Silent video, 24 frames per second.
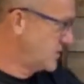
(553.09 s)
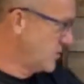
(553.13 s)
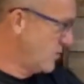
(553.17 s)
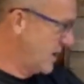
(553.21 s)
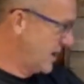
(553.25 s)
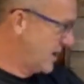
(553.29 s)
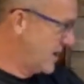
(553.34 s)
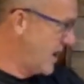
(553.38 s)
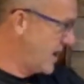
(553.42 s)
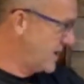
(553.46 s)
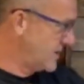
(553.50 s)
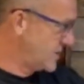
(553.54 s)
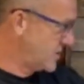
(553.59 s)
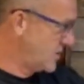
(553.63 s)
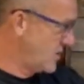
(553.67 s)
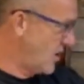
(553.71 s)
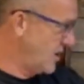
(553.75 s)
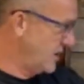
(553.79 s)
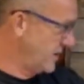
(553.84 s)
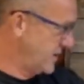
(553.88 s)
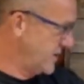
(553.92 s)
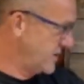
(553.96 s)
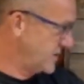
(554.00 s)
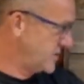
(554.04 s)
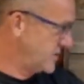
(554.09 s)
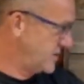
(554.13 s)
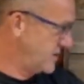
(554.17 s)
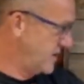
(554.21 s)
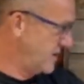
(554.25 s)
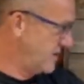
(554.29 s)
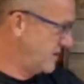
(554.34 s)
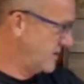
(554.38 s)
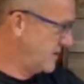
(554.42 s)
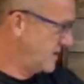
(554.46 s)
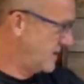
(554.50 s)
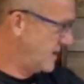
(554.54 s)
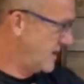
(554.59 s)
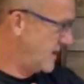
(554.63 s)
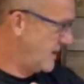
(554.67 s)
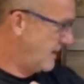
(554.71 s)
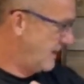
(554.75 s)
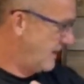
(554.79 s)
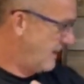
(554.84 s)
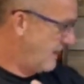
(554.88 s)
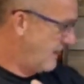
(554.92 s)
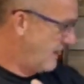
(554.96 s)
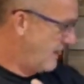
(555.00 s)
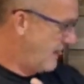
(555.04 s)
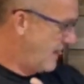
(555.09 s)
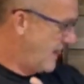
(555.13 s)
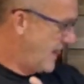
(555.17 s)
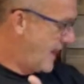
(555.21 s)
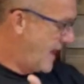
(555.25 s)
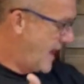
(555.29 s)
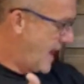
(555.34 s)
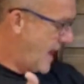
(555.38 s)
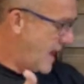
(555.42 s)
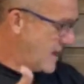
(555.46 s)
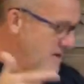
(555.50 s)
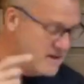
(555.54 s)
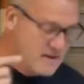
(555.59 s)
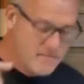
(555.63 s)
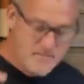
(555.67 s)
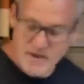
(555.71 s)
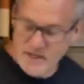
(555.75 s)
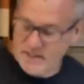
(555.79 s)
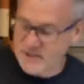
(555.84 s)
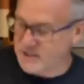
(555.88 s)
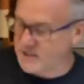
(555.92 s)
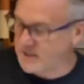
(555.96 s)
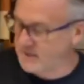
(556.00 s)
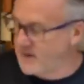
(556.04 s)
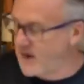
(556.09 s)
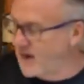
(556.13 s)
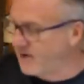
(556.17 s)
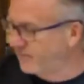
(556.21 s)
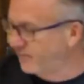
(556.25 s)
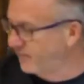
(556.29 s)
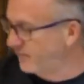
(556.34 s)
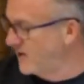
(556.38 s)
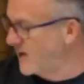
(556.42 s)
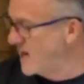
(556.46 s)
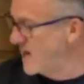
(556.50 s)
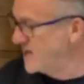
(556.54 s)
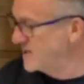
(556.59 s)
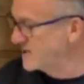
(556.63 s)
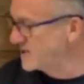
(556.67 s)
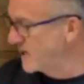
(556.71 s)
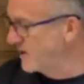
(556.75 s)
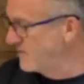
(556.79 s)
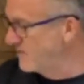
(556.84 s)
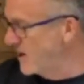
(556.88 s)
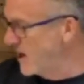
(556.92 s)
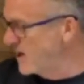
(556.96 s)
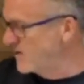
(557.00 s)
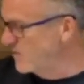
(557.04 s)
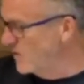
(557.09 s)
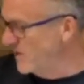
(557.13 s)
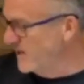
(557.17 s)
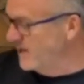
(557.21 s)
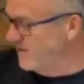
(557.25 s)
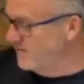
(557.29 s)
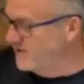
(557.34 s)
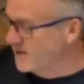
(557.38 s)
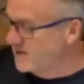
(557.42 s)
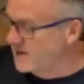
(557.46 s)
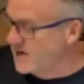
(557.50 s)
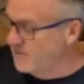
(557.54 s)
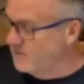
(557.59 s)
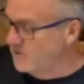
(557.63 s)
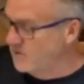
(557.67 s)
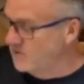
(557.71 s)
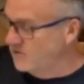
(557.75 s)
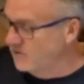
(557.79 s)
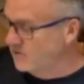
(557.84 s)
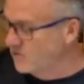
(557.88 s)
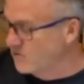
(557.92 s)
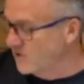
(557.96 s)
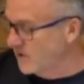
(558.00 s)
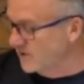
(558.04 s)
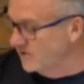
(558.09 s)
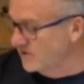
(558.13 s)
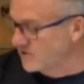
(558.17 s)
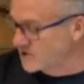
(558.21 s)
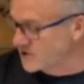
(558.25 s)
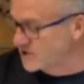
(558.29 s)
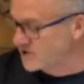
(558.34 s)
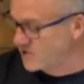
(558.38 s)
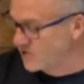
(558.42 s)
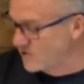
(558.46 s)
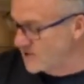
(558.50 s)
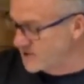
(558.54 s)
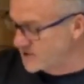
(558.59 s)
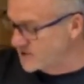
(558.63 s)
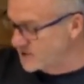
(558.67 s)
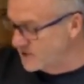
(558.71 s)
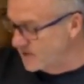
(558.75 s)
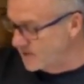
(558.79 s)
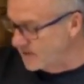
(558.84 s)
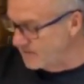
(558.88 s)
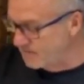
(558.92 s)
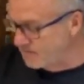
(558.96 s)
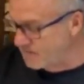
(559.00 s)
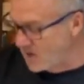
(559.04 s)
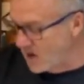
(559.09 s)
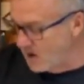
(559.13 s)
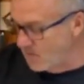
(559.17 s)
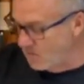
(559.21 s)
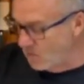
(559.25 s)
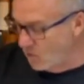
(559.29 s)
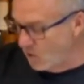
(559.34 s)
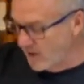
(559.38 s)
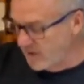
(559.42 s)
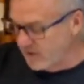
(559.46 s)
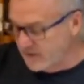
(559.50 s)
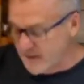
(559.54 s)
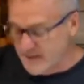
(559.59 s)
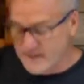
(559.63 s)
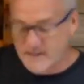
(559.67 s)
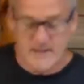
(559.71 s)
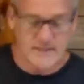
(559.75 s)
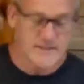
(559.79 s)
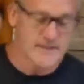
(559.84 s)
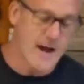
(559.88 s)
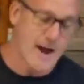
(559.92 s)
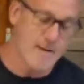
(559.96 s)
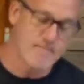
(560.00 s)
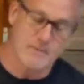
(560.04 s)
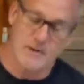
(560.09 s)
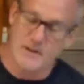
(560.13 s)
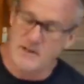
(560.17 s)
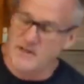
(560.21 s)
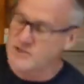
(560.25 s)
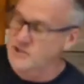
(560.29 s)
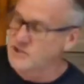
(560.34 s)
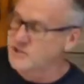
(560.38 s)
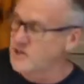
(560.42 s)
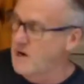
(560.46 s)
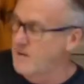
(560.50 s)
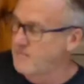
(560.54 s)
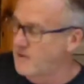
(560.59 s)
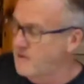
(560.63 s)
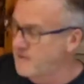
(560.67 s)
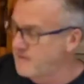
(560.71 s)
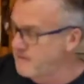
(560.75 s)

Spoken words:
God is calling us to. And in the midst of that, friends, I want to give you a couple quick little stories here. One of the things that's happened this summer